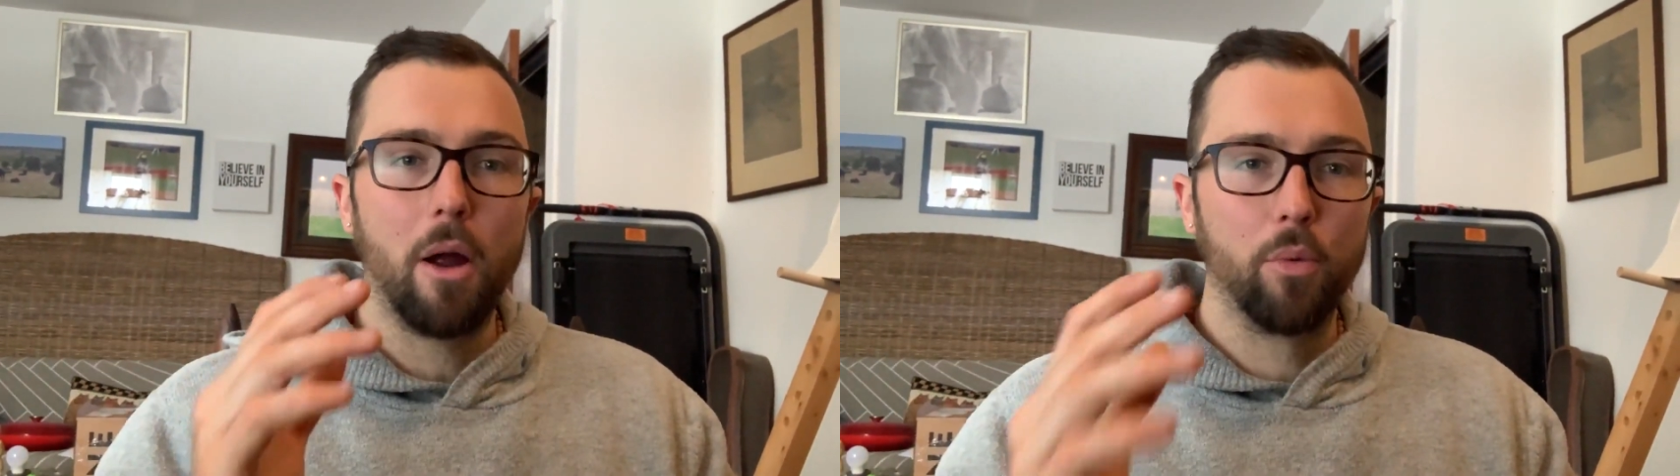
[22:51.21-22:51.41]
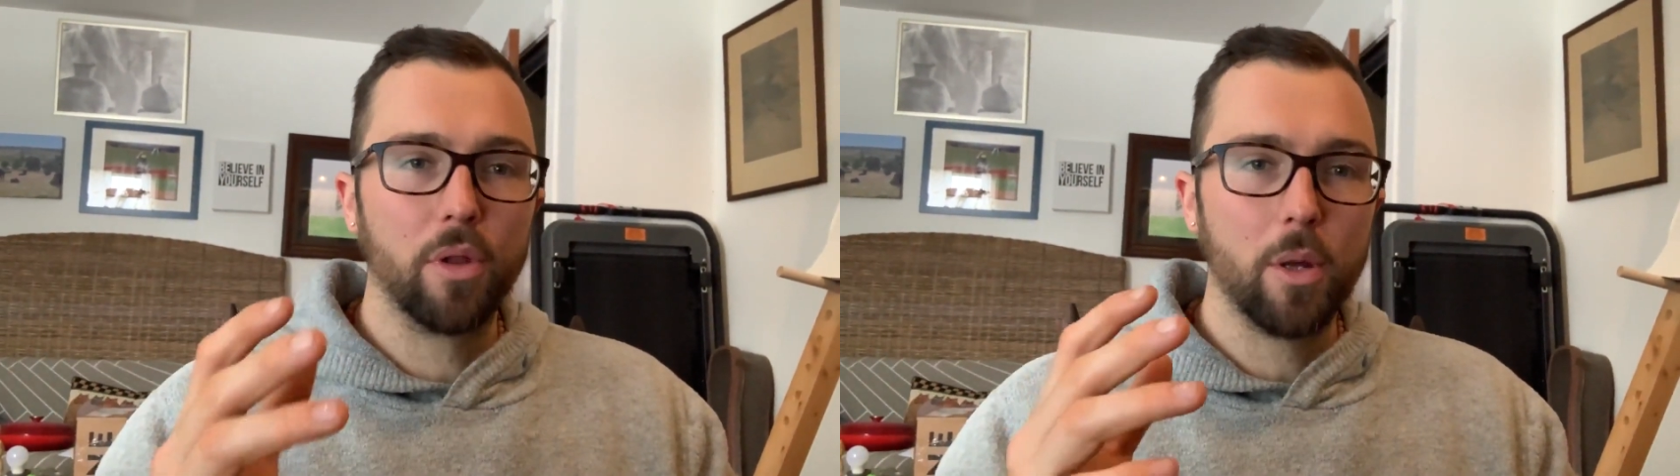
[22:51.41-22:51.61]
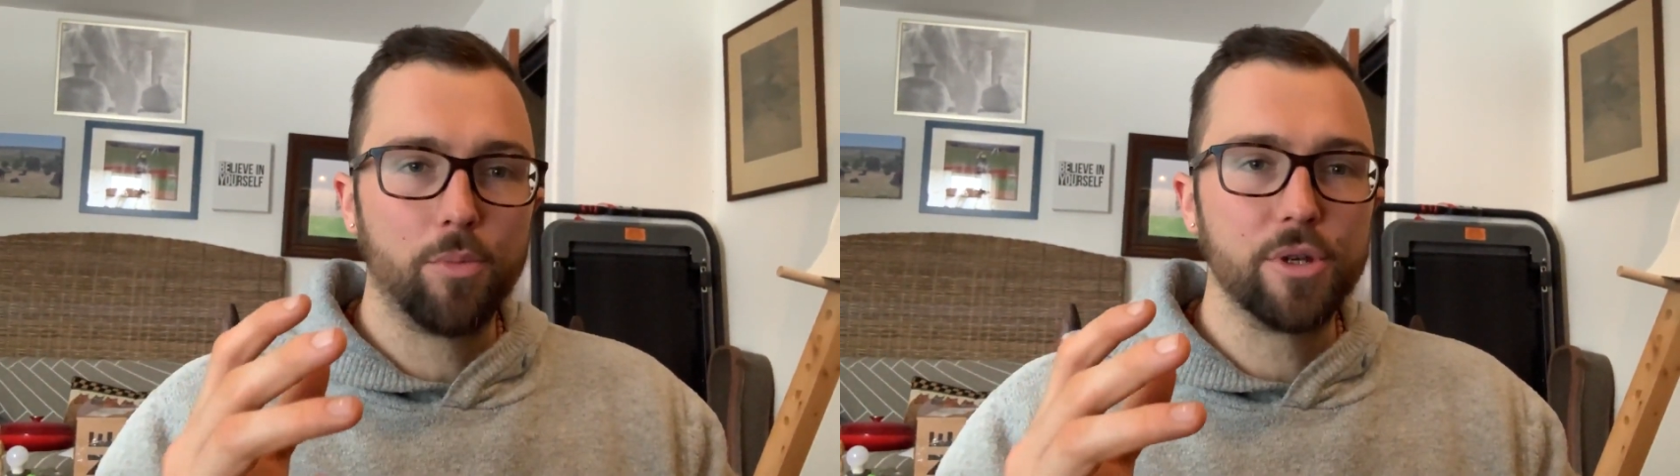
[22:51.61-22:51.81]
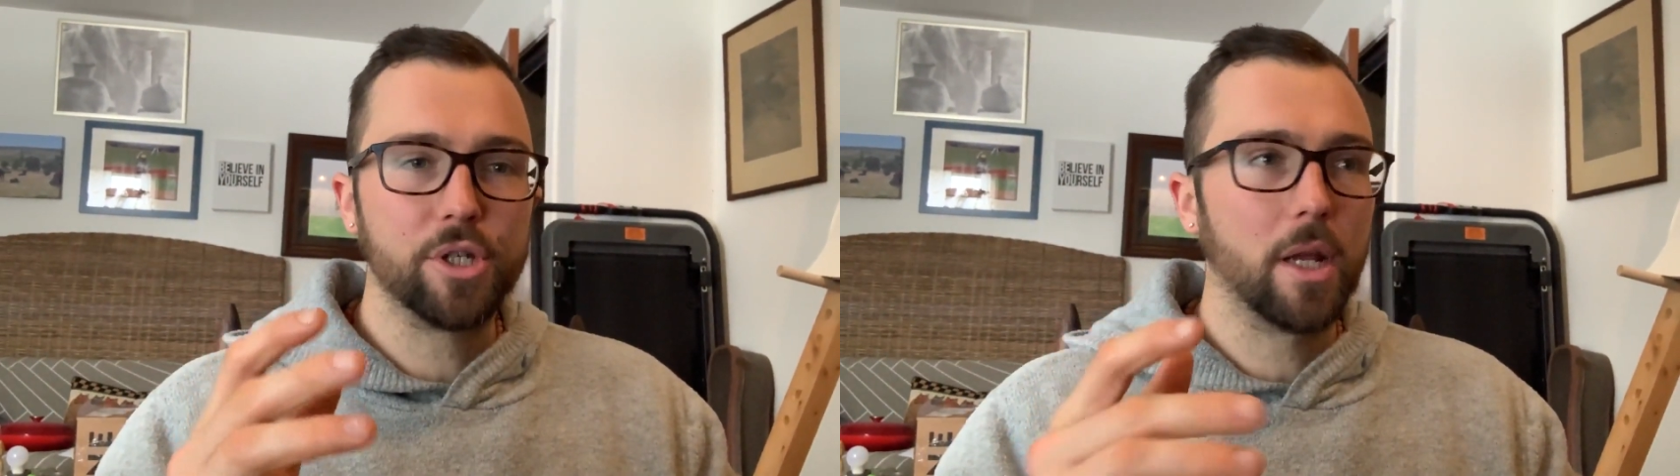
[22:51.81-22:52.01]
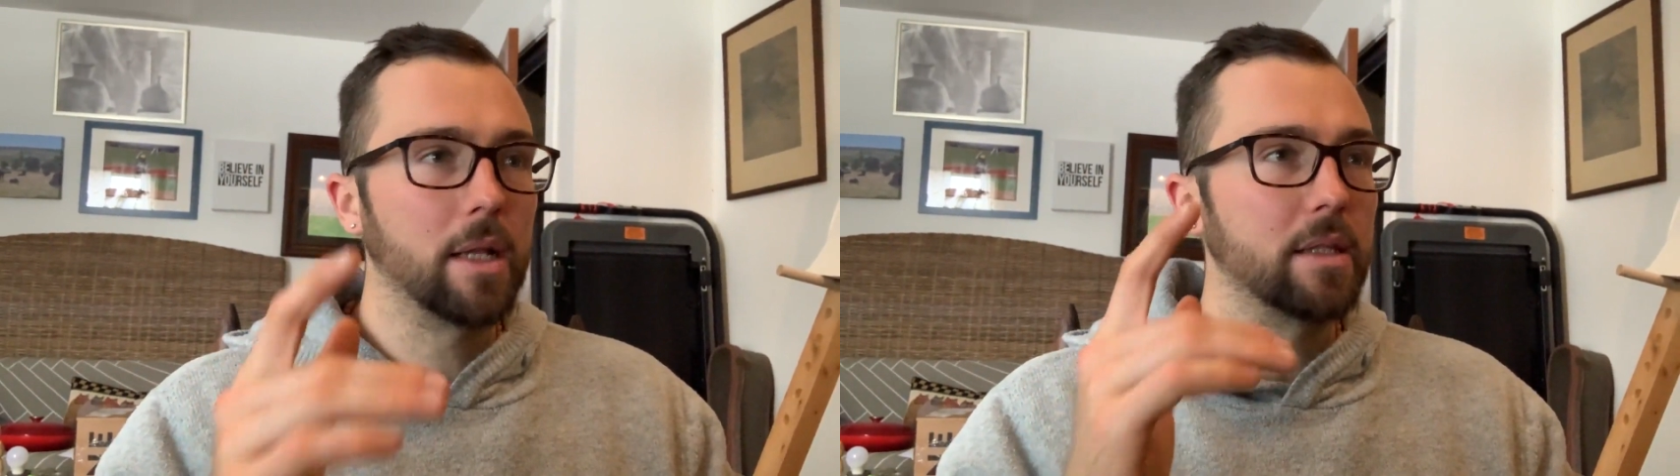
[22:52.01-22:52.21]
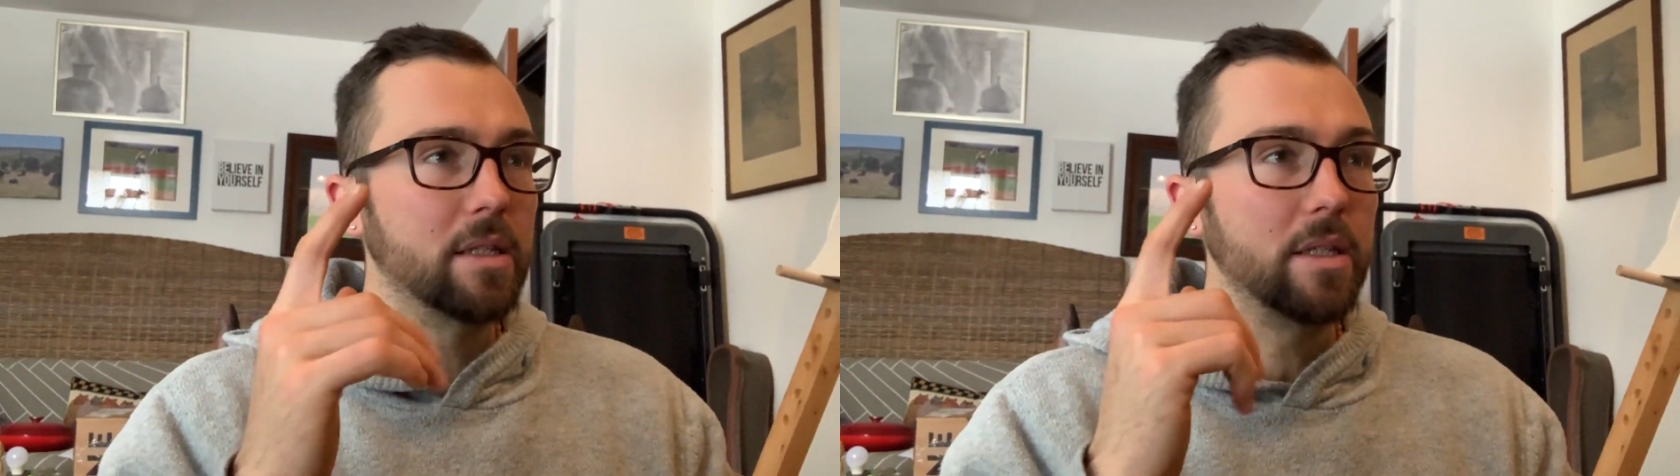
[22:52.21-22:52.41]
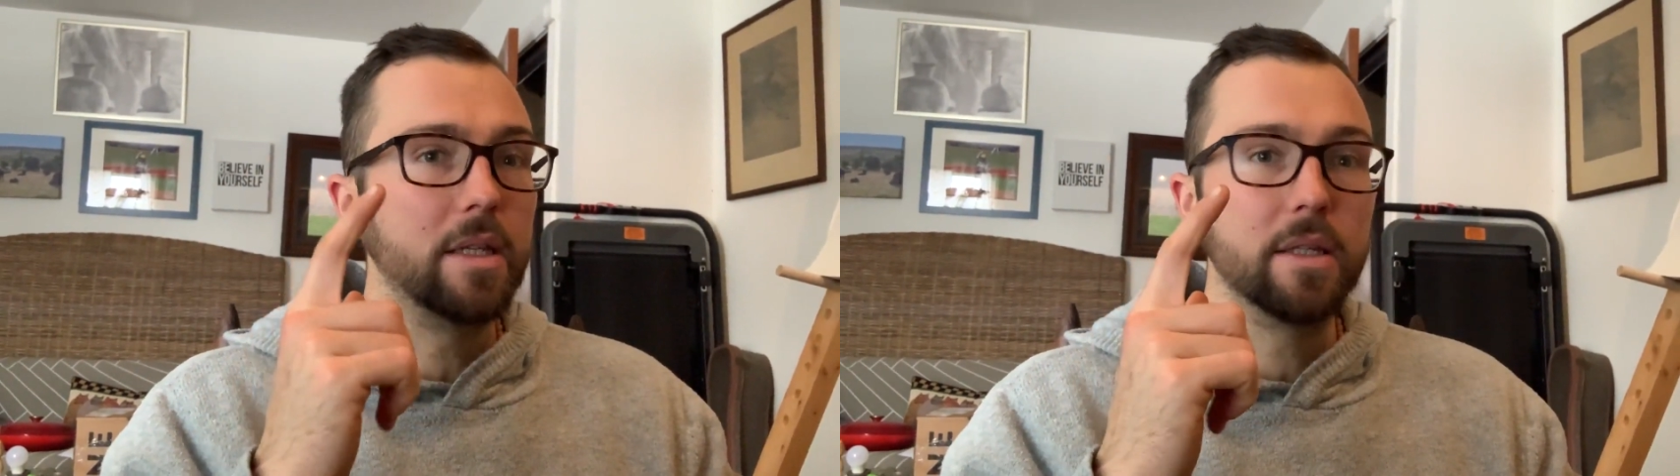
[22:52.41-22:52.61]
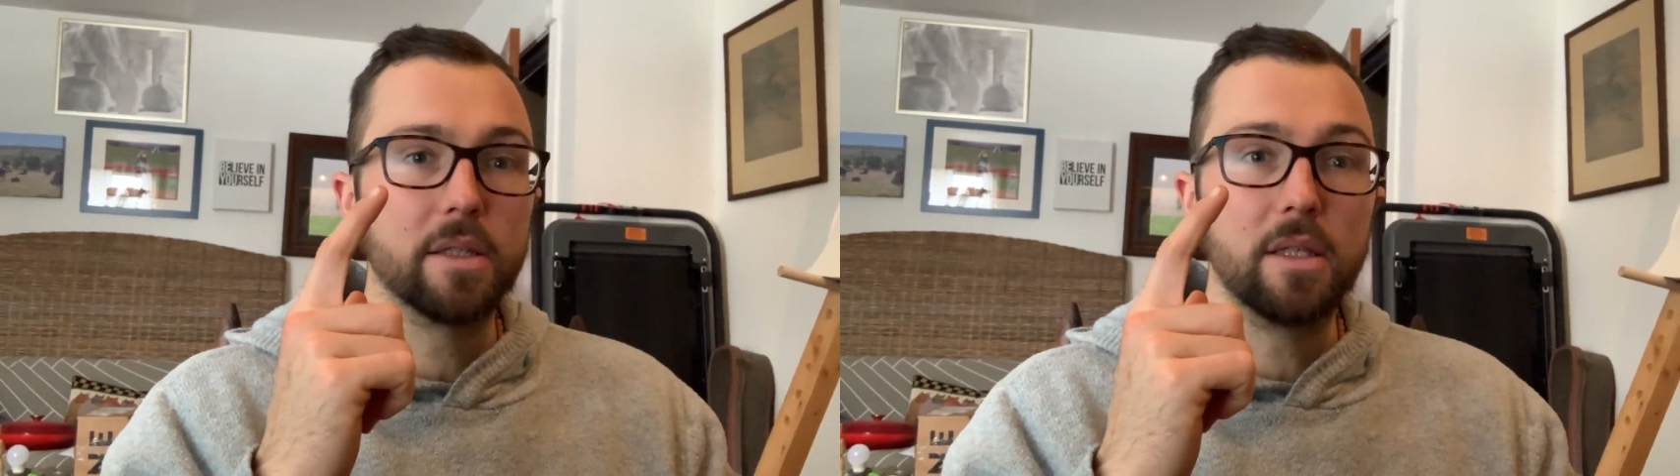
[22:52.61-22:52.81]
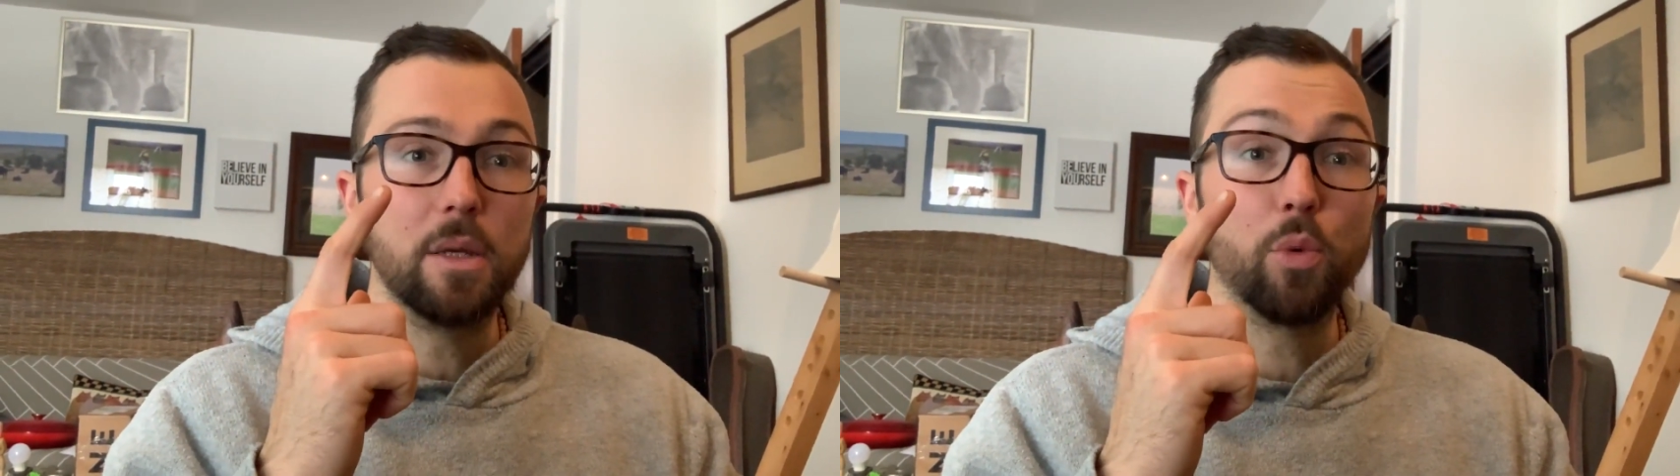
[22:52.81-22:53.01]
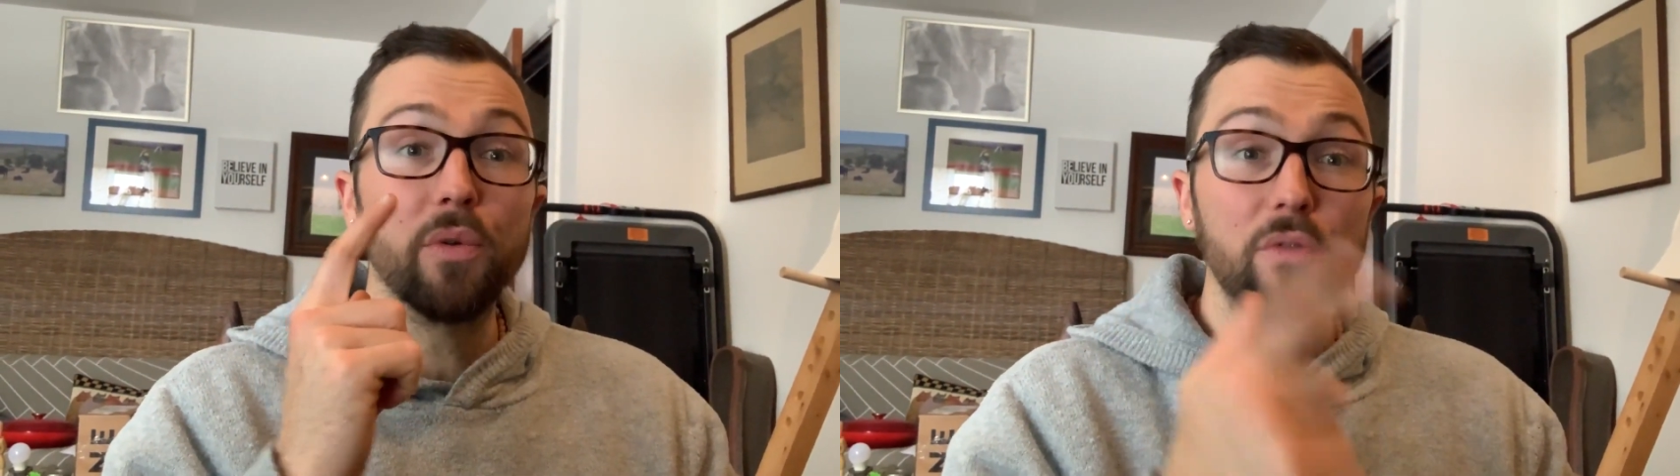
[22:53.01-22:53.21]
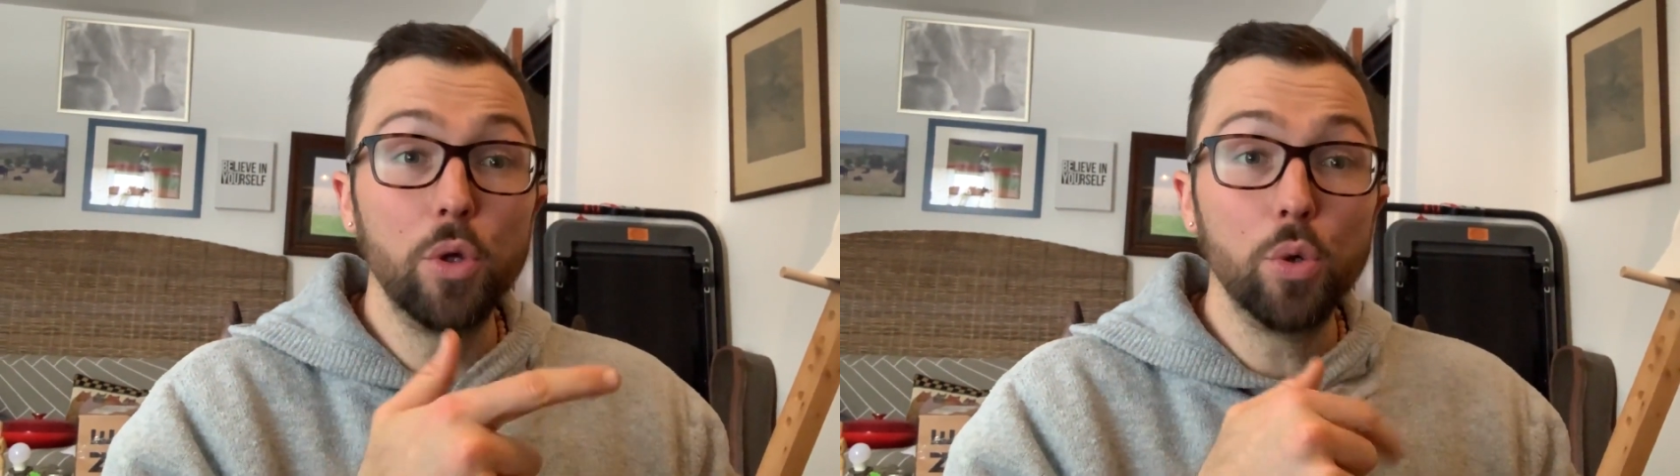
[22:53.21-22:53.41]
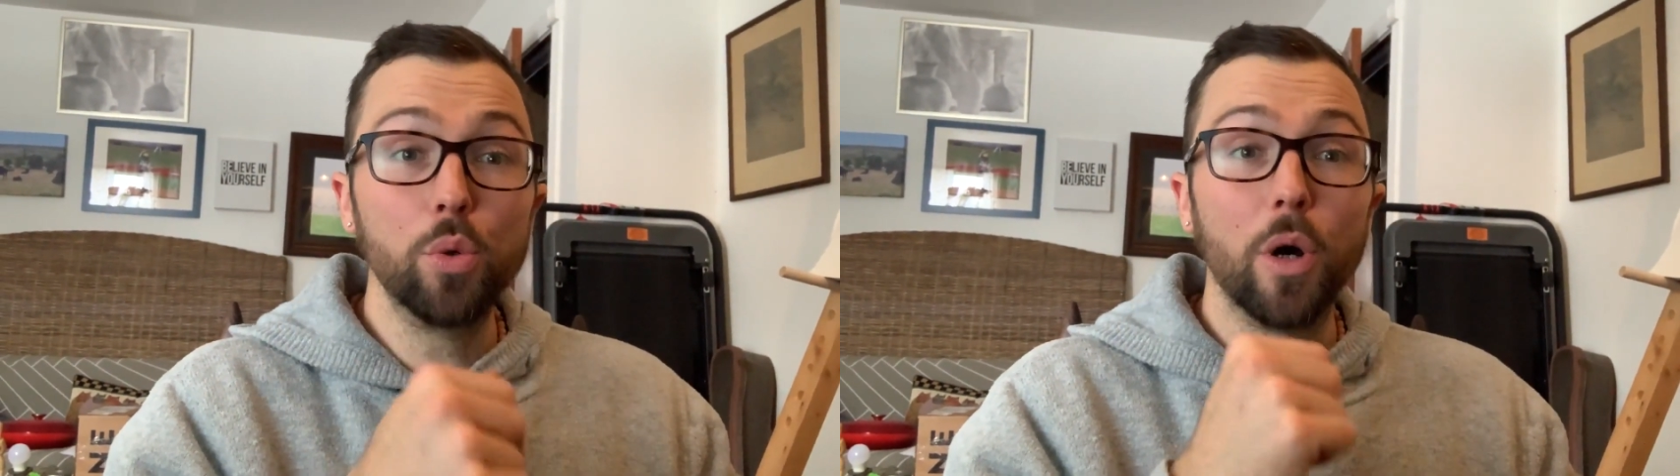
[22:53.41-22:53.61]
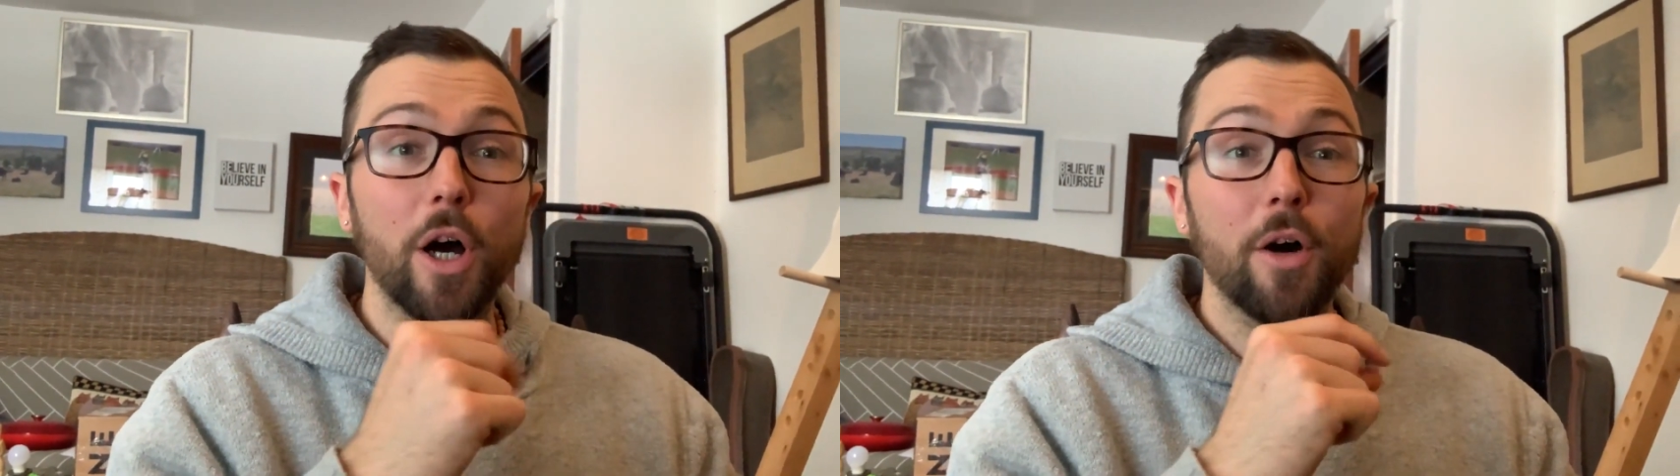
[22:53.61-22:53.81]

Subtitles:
I really appreciate it. This is the review